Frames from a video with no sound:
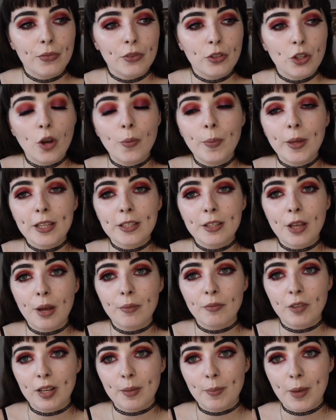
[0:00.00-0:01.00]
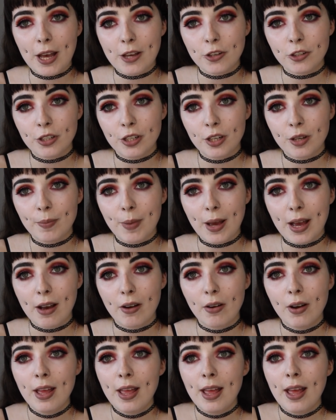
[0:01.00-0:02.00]
topics that I'm really passionate
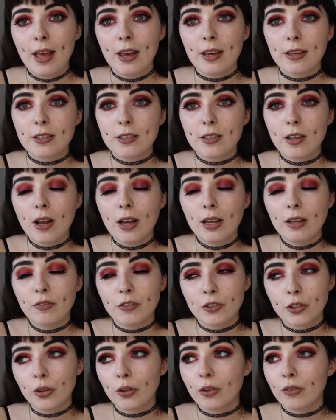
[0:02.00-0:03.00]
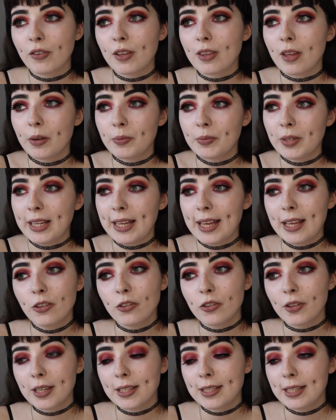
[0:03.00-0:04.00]
about, a style of photography that I'm really
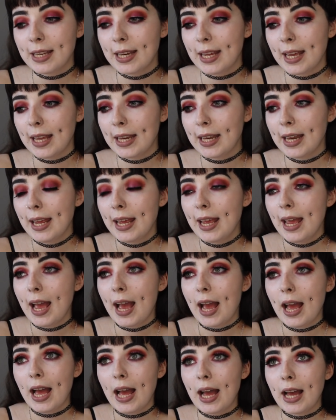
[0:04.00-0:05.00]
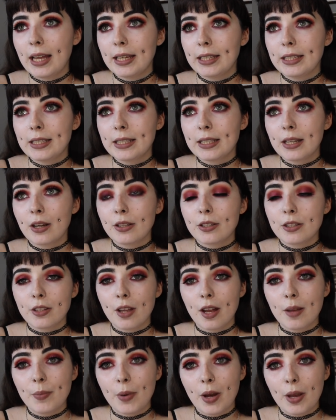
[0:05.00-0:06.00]
interested in, and I'd
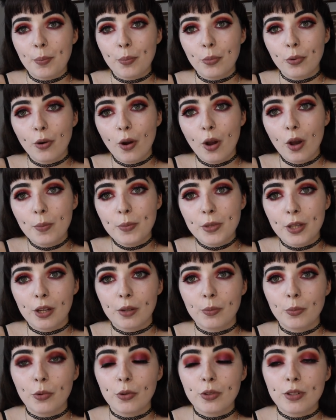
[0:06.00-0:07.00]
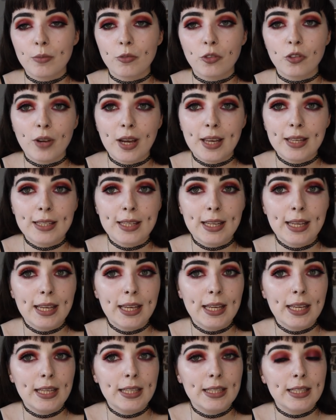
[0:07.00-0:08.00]
started buying props, I'd bought some
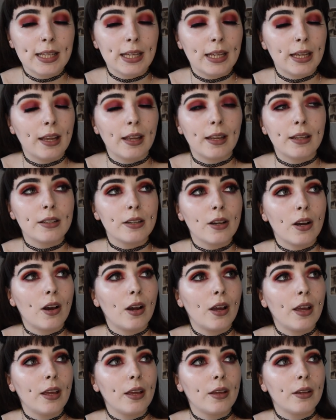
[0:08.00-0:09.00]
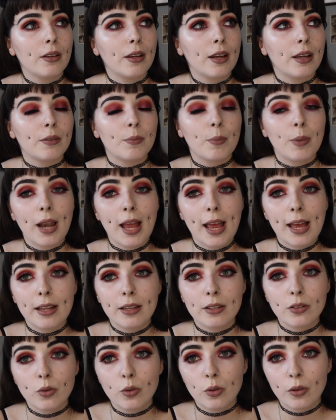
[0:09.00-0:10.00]
dresses, and I had
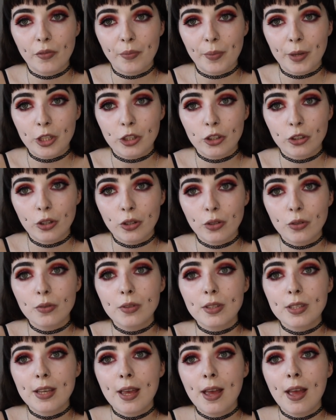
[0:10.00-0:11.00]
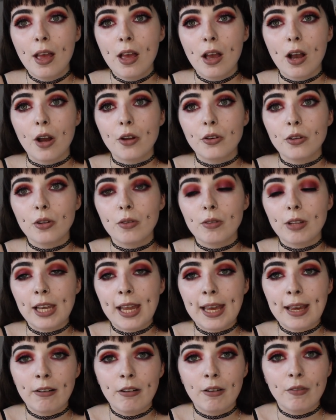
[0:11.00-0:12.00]
planned all of my shoots, I knew the
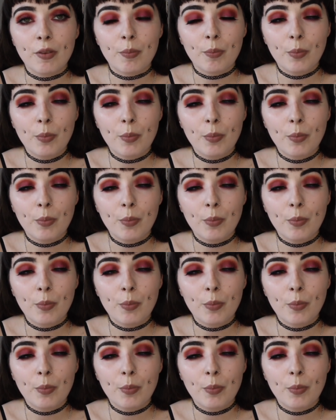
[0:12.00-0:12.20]
layout of the